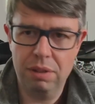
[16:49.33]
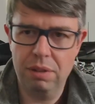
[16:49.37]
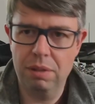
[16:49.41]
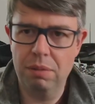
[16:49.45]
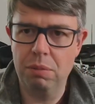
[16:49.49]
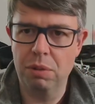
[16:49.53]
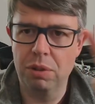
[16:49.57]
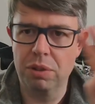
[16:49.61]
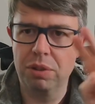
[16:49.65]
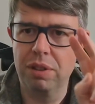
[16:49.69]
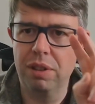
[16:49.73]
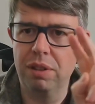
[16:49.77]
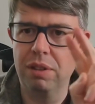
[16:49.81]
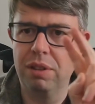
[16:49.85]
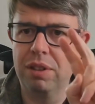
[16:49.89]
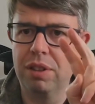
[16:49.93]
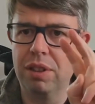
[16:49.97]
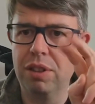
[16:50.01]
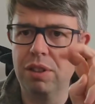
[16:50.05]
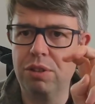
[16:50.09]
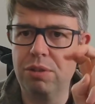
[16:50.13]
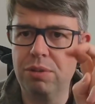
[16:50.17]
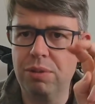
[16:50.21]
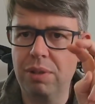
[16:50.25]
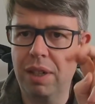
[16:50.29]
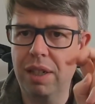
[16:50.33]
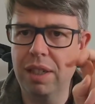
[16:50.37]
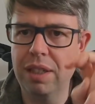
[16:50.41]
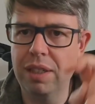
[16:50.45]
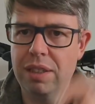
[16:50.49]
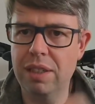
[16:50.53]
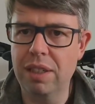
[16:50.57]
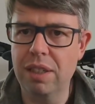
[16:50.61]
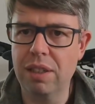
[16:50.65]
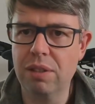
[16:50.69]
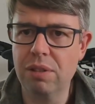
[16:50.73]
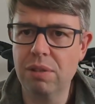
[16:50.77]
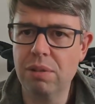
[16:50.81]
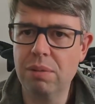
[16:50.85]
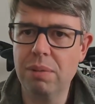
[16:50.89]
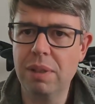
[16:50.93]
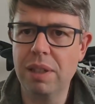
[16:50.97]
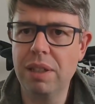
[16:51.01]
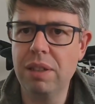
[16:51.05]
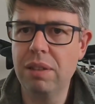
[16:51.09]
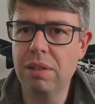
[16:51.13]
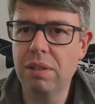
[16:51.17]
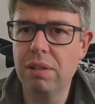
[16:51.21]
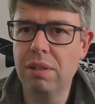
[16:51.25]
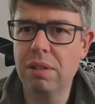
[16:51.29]
what's known as a dry signal
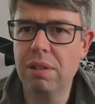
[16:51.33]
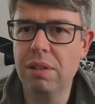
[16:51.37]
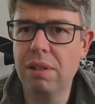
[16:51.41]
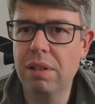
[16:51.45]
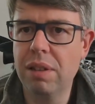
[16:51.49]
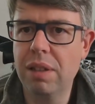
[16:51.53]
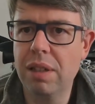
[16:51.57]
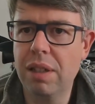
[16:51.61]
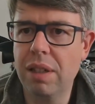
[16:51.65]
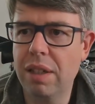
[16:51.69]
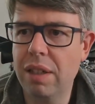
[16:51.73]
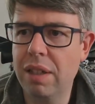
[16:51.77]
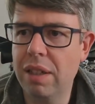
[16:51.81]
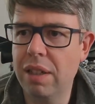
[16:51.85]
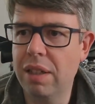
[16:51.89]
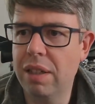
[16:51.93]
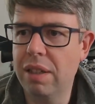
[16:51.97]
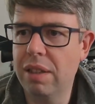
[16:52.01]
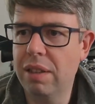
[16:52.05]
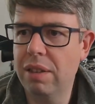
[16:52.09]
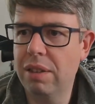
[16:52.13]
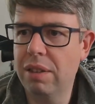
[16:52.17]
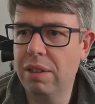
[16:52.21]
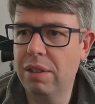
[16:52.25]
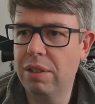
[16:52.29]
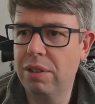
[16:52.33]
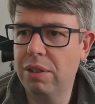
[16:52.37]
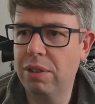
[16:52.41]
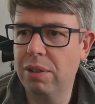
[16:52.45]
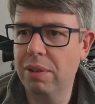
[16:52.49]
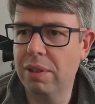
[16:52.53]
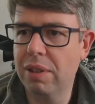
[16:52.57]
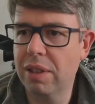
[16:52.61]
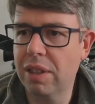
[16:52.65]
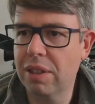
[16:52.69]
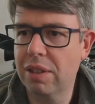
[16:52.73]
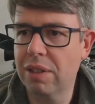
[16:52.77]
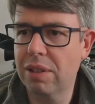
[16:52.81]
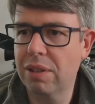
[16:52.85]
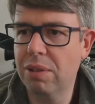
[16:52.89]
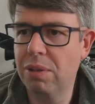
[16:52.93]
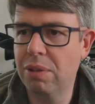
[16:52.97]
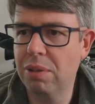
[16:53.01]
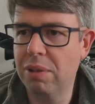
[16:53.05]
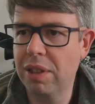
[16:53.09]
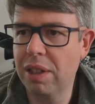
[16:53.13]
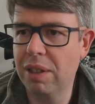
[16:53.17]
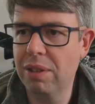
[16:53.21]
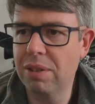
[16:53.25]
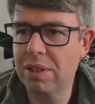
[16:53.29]
when you're doing this
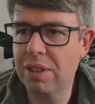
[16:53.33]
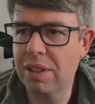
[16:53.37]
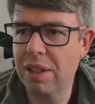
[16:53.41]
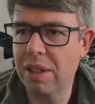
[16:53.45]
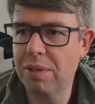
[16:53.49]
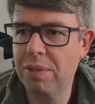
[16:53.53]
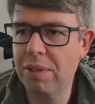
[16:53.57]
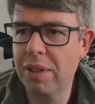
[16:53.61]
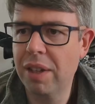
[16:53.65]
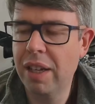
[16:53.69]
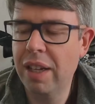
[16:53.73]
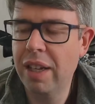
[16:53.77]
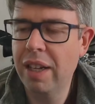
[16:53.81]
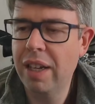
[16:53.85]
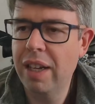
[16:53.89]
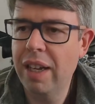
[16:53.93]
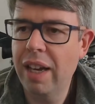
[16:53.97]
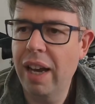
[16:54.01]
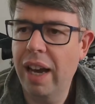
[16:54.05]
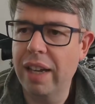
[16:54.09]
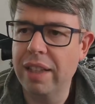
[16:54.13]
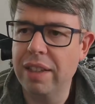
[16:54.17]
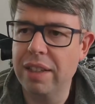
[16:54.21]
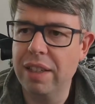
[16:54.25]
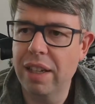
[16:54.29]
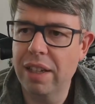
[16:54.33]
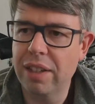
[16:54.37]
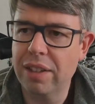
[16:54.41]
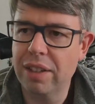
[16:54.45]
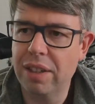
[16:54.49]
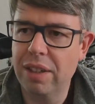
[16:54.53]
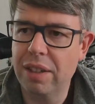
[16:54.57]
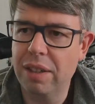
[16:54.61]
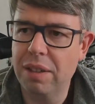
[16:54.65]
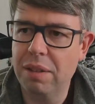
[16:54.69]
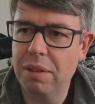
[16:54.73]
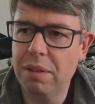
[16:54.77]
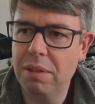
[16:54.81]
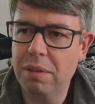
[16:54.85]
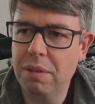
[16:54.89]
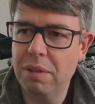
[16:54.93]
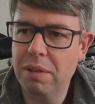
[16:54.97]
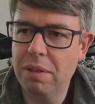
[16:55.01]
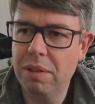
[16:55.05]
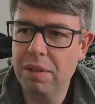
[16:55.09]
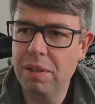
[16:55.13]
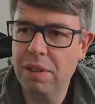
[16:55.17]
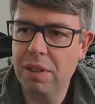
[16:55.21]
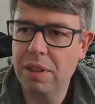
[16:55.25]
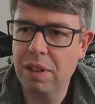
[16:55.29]
audio stuff, and the other
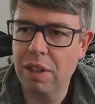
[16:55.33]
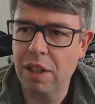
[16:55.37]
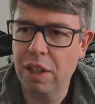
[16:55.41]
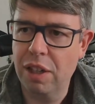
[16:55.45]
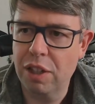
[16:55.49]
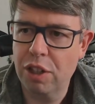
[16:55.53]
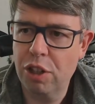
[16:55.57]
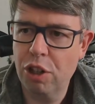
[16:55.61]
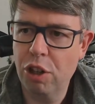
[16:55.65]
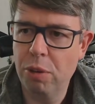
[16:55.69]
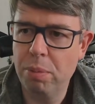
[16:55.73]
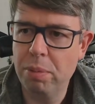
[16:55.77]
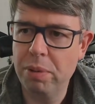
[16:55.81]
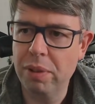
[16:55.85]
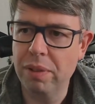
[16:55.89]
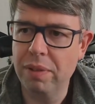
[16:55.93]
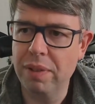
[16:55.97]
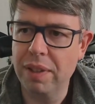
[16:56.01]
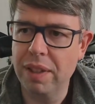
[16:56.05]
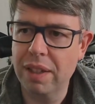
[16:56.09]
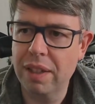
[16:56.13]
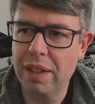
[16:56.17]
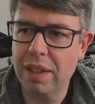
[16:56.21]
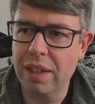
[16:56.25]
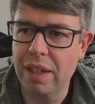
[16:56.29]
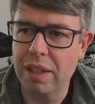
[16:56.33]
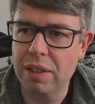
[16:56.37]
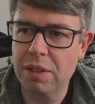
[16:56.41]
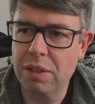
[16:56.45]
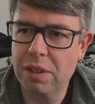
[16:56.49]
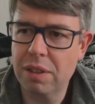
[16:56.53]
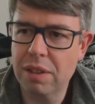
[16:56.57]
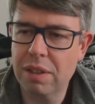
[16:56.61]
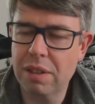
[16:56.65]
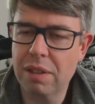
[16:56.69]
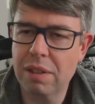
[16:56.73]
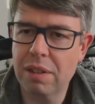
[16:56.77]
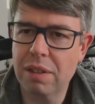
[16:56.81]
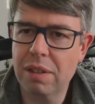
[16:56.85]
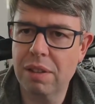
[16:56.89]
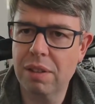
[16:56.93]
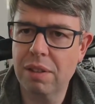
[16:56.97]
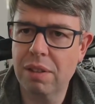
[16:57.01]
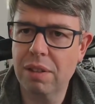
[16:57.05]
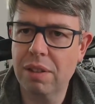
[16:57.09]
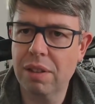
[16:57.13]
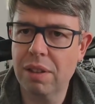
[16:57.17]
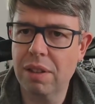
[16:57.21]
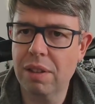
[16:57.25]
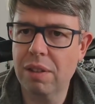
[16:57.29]
copy of it gets
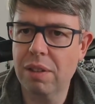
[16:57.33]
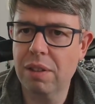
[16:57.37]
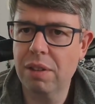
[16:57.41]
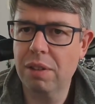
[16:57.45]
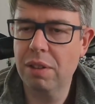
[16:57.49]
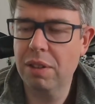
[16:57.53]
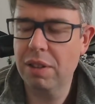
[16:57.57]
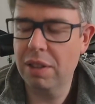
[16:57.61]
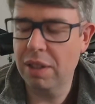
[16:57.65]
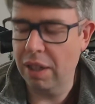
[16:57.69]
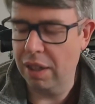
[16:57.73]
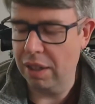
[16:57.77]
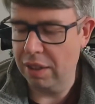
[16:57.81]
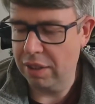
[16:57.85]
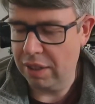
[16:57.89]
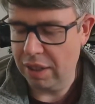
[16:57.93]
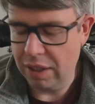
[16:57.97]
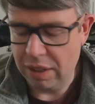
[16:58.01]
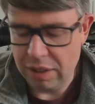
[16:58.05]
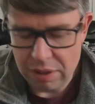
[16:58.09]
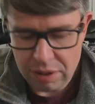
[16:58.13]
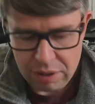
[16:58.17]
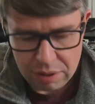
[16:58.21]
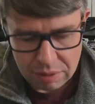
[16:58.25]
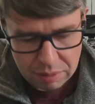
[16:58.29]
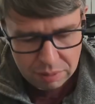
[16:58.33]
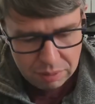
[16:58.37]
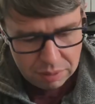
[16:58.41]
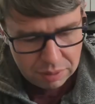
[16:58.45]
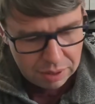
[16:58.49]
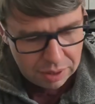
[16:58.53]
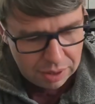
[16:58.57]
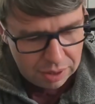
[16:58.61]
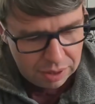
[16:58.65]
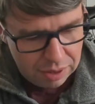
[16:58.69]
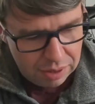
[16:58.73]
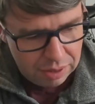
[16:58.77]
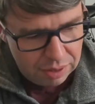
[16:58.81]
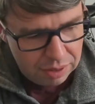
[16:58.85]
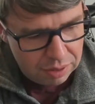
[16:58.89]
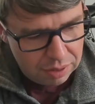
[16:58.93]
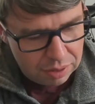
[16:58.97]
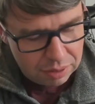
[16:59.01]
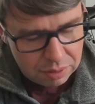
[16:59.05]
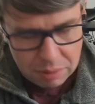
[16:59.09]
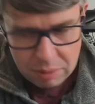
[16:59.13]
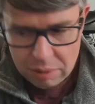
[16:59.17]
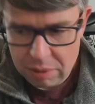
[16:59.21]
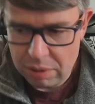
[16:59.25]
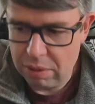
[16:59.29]
sent to the
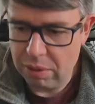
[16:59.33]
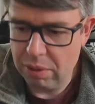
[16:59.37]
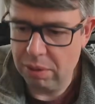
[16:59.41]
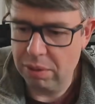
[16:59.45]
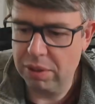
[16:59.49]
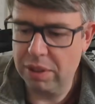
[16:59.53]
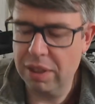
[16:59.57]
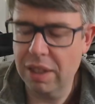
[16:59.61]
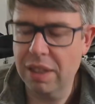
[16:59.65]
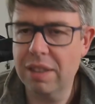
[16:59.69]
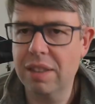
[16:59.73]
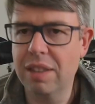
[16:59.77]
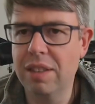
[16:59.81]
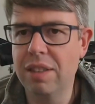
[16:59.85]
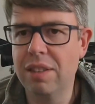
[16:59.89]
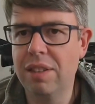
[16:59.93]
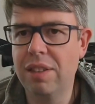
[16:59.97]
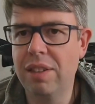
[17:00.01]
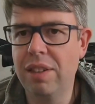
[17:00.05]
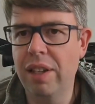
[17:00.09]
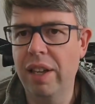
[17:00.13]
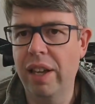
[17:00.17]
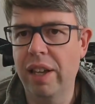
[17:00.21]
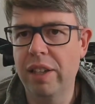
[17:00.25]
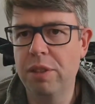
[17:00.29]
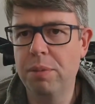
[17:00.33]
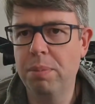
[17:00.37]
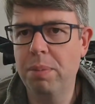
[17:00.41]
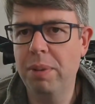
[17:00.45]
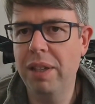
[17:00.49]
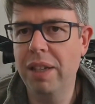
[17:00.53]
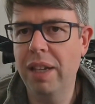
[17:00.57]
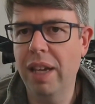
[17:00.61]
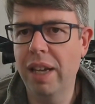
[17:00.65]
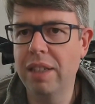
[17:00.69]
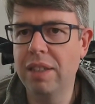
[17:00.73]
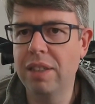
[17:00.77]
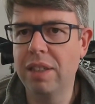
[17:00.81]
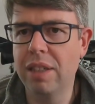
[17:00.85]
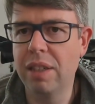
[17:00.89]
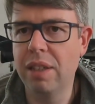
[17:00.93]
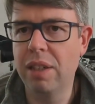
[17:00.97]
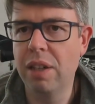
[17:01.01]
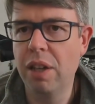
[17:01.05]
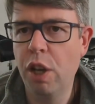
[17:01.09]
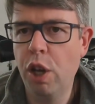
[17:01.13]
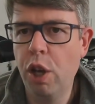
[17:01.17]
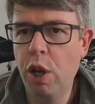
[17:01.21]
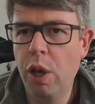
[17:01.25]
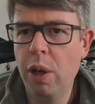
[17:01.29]
Quad Cortex's DSP
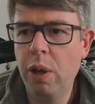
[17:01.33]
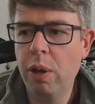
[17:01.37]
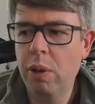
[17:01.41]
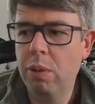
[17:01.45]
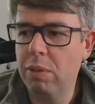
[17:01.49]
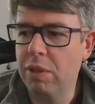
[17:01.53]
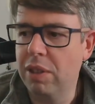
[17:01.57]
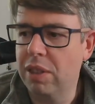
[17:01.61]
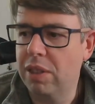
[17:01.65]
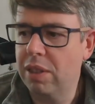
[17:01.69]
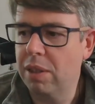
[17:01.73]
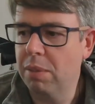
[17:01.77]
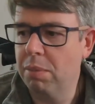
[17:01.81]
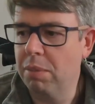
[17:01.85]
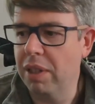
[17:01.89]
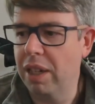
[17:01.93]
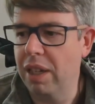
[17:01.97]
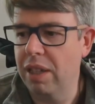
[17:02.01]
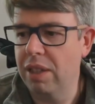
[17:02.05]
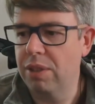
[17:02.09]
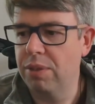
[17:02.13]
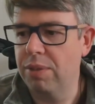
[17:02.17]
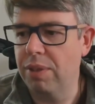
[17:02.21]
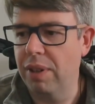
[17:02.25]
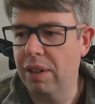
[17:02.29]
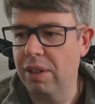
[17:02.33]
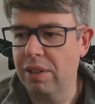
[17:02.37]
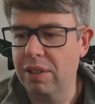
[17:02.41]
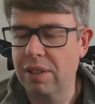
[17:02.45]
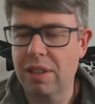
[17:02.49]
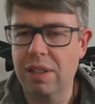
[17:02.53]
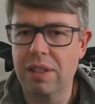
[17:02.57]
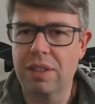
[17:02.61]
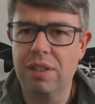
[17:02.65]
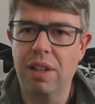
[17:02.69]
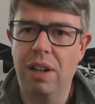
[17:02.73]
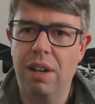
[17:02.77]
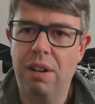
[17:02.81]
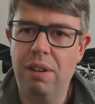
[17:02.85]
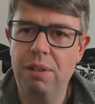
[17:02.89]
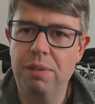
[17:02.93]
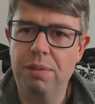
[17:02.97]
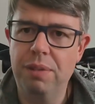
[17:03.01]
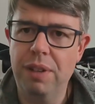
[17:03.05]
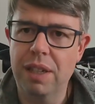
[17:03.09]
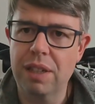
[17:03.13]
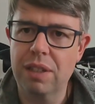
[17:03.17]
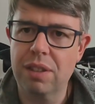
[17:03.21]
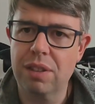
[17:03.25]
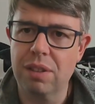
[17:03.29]
engine, which simulates various guitar
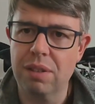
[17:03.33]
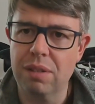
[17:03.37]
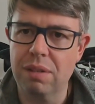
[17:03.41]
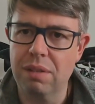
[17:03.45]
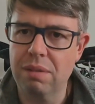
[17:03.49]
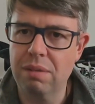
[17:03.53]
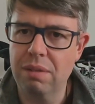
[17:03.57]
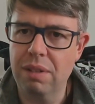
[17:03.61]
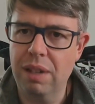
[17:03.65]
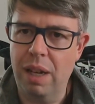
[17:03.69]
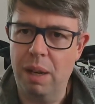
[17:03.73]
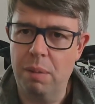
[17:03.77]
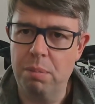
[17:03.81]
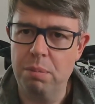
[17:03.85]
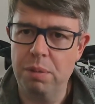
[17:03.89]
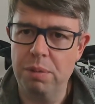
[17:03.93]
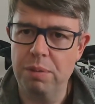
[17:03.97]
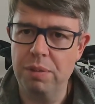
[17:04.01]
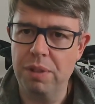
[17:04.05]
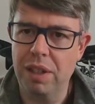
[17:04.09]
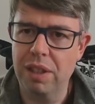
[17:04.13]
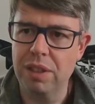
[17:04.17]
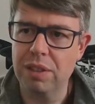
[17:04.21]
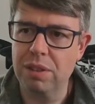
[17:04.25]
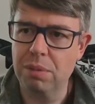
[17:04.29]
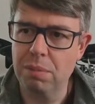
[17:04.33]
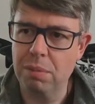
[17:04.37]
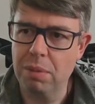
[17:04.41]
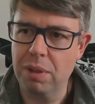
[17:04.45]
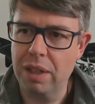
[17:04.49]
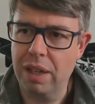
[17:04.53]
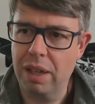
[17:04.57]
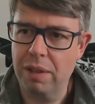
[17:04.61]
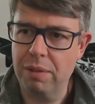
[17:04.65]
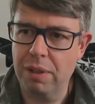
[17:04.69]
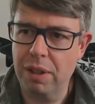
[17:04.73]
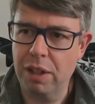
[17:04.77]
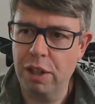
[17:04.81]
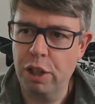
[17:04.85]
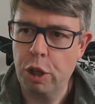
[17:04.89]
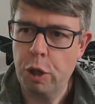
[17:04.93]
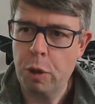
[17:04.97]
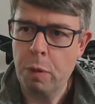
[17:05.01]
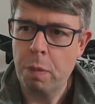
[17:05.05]
effects and amplifiers and whatever,